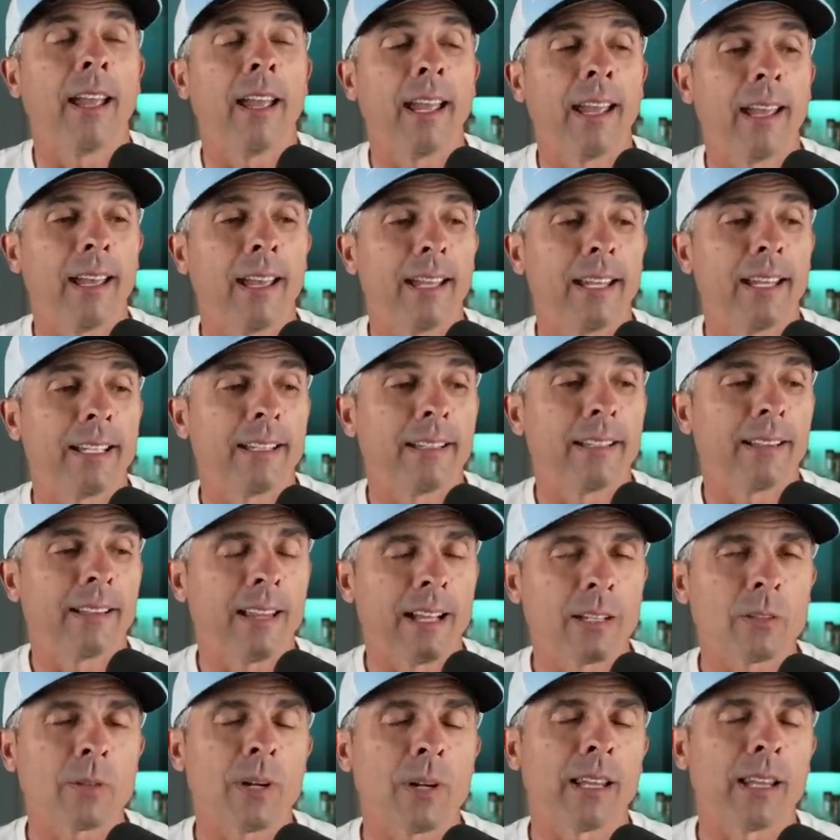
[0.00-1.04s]
And
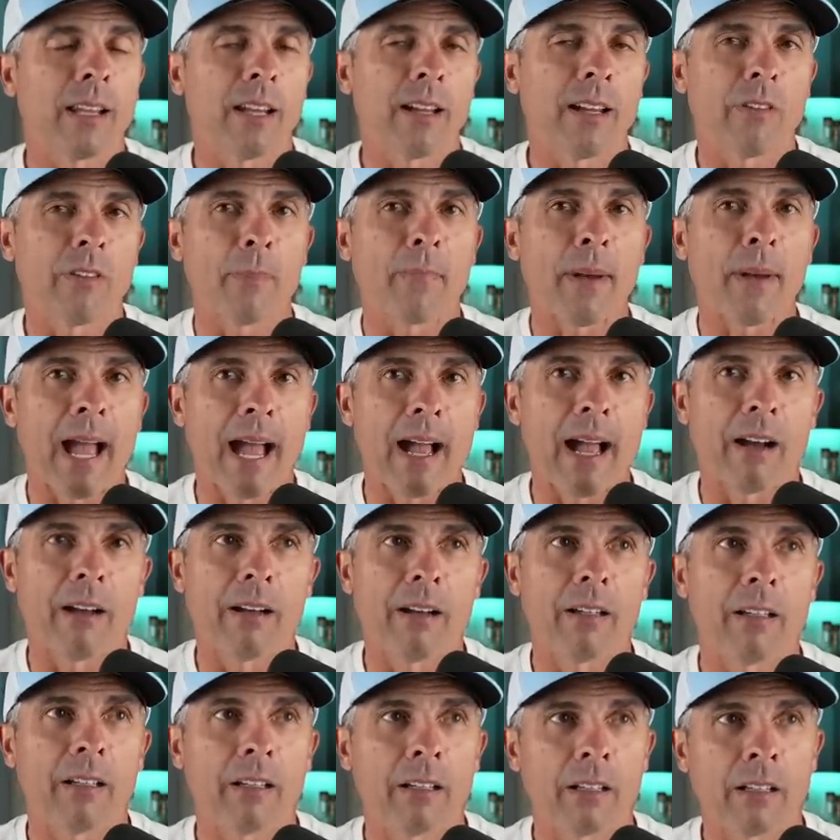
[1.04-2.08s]
that's what I love
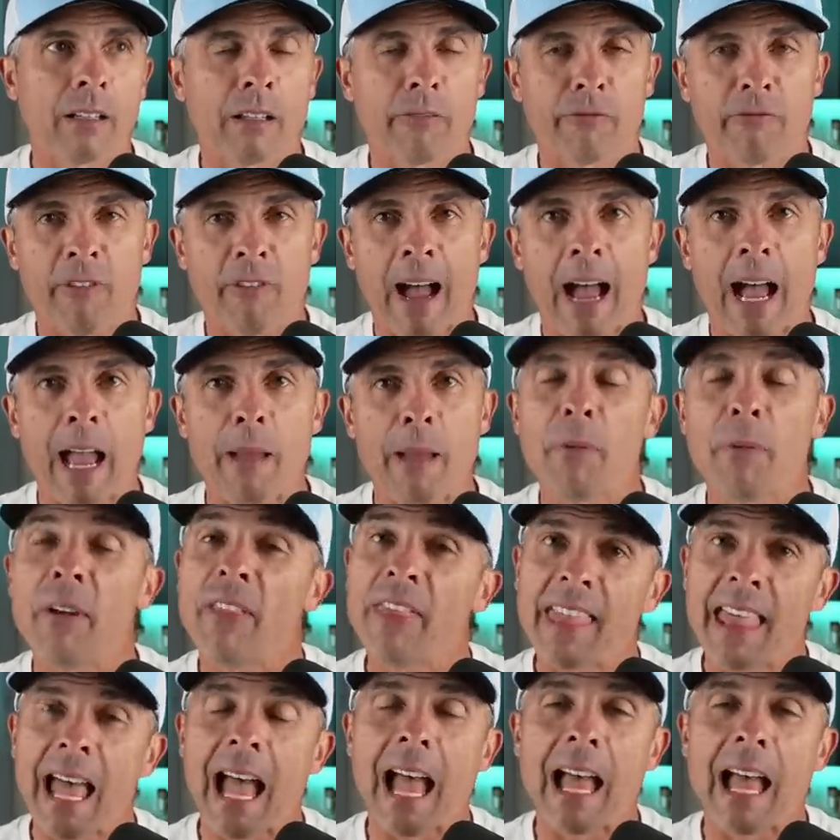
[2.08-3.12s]
about the vibe
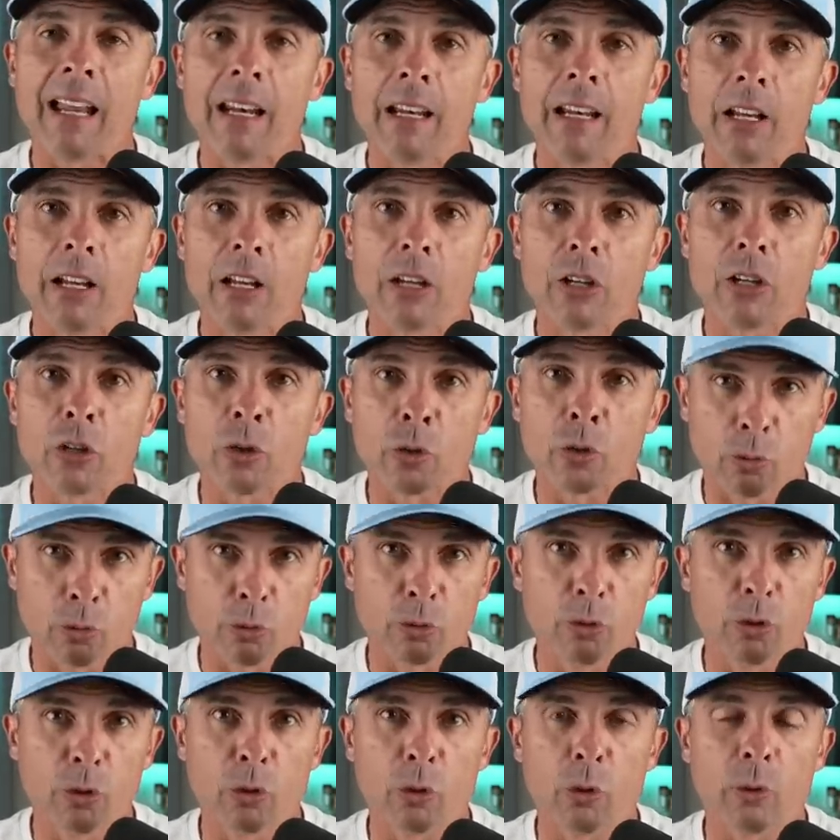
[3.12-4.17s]
of that
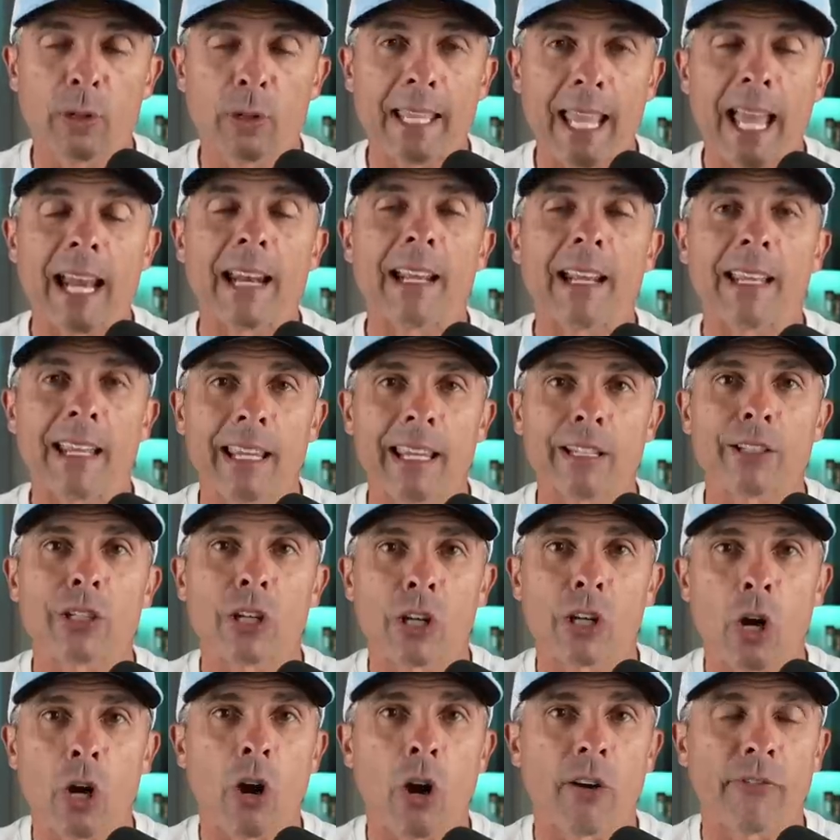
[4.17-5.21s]
crew getting
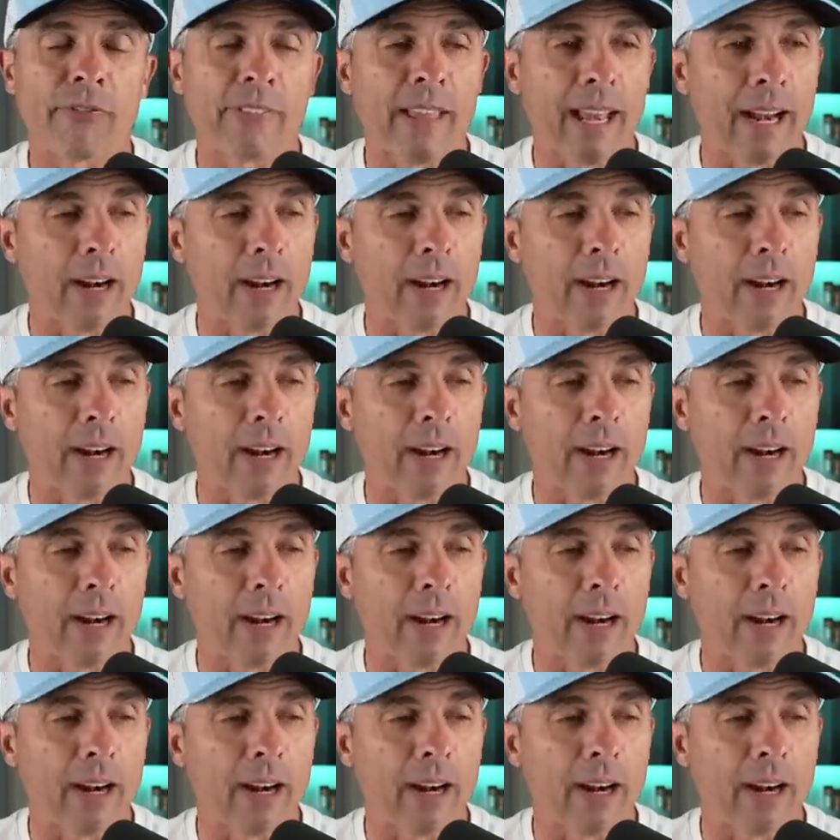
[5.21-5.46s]
into golf.